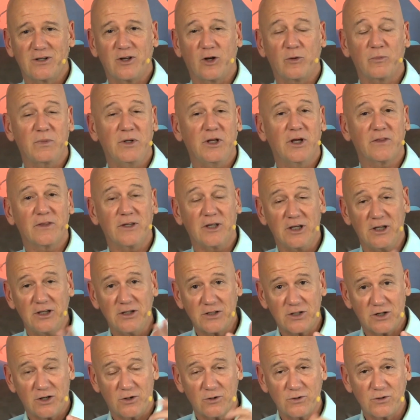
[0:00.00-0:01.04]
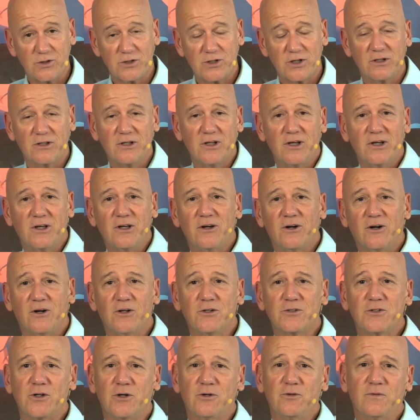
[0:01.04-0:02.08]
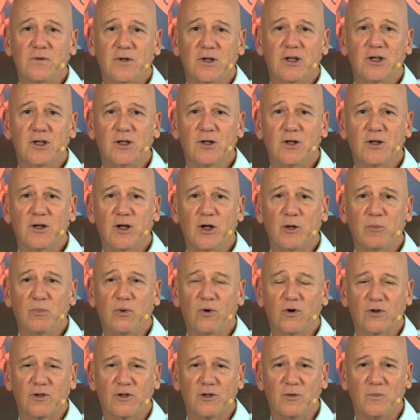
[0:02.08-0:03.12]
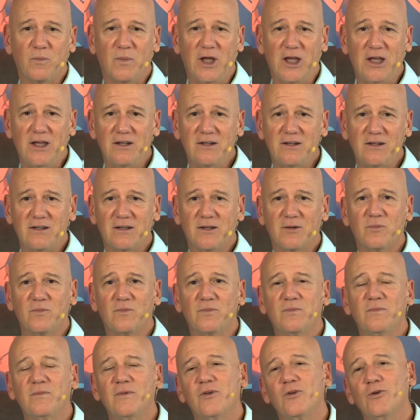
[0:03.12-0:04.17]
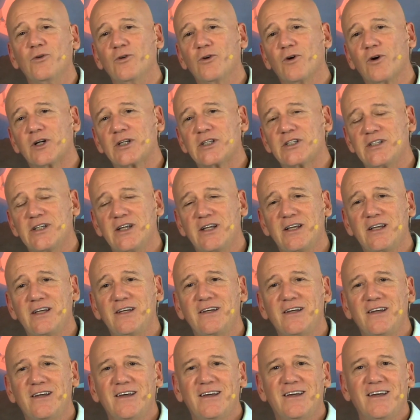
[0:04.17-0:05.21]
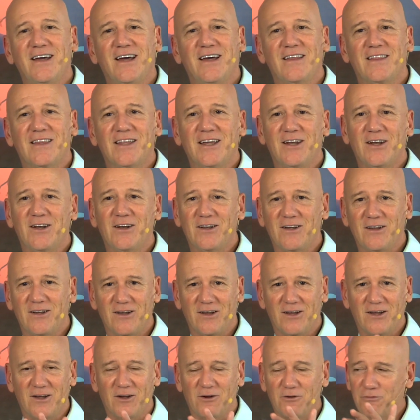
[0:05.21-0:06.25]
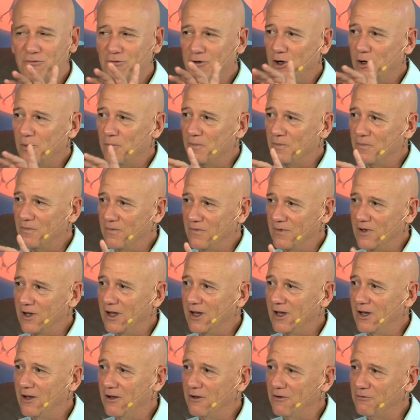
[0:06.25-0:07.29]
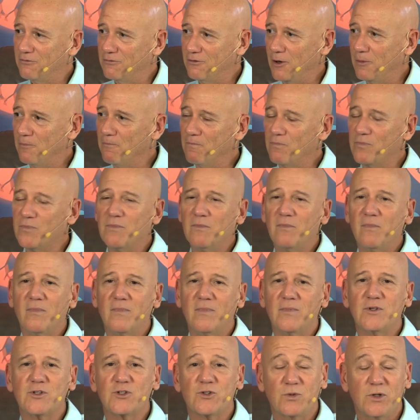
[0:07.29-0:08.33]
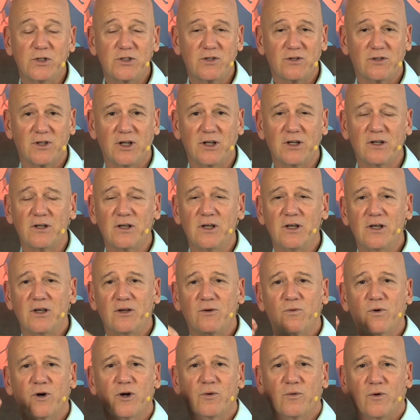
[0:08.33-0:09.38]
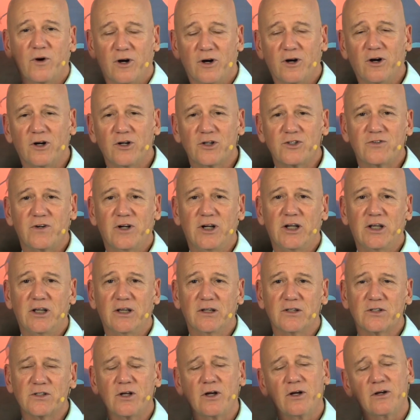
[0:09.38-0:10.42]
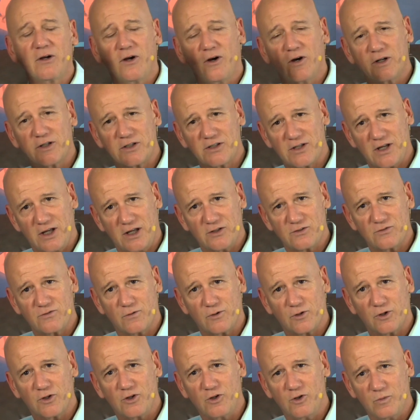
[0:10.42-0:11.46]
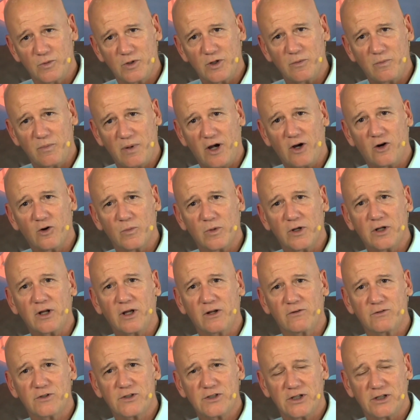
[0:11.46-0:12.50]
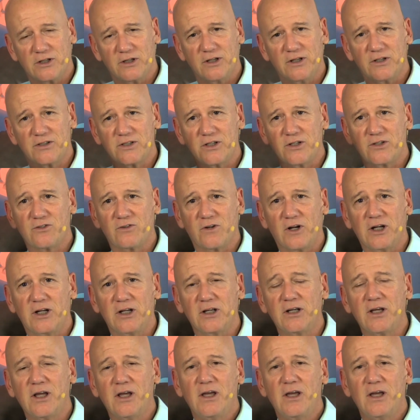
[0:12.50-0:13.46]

I'll be on the East Coast also in Portland, Maine, and New York City, and then from Switzerland, where our HEART training is. HEART stands for Human Empowerment and Resiliency Training.